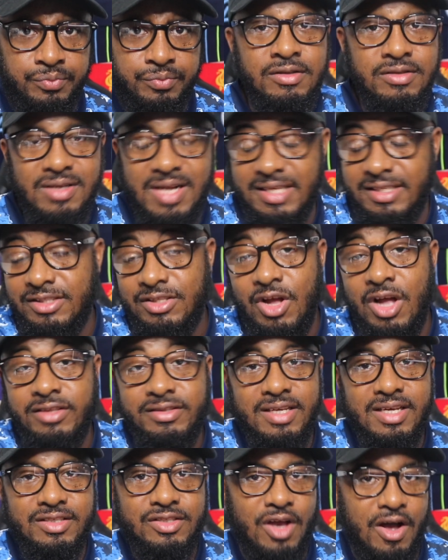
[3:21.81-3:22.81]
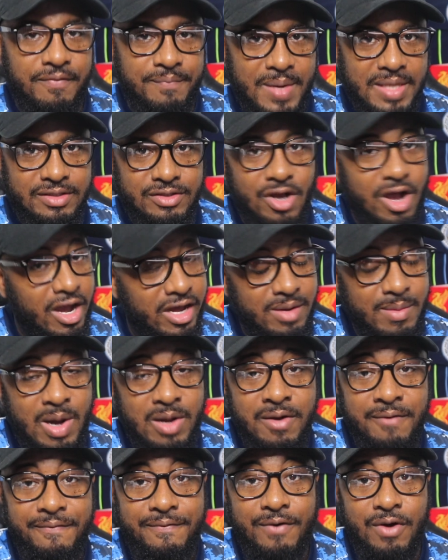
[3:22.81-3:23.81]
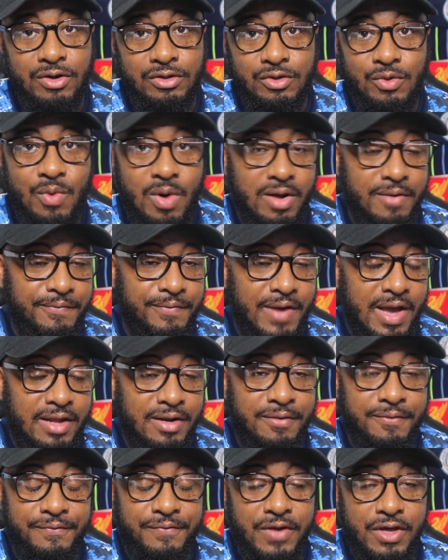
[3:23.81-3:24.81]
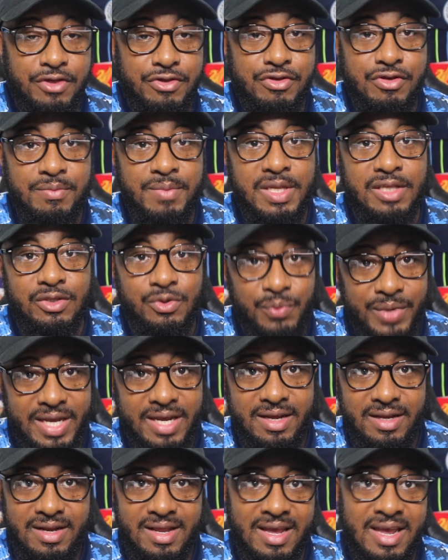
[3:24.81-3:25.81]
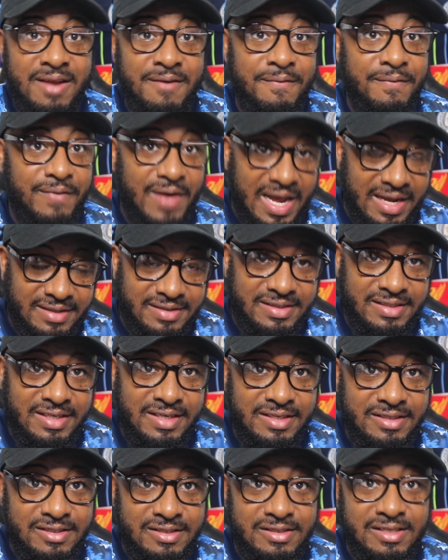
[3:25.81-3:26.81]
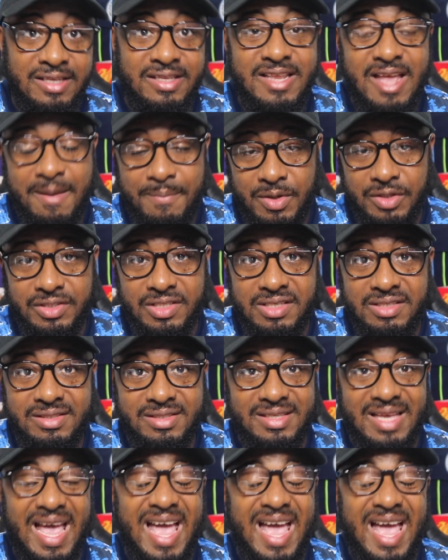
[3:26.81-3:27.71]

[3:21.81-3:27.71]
So let's start things off by talking about the first quarterfinal fixture between the invitees, the debutants,